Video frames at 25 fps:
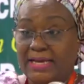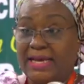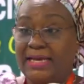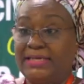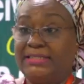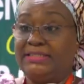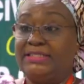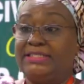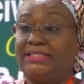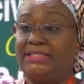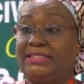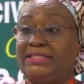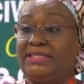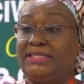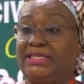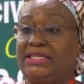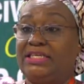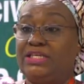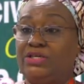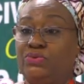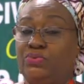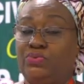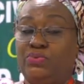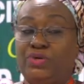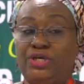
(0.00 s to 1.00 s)

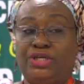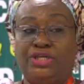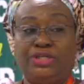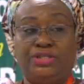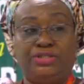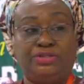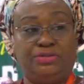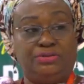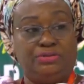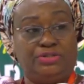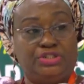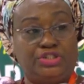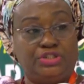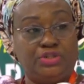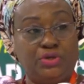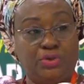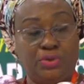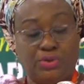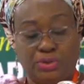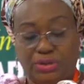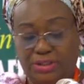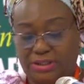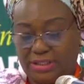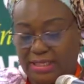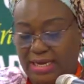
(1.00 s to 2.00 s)
NCE, we
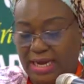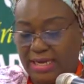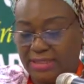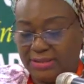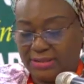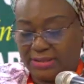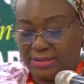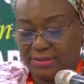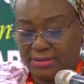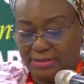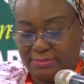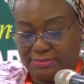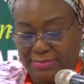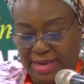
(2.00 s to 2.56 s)
showed council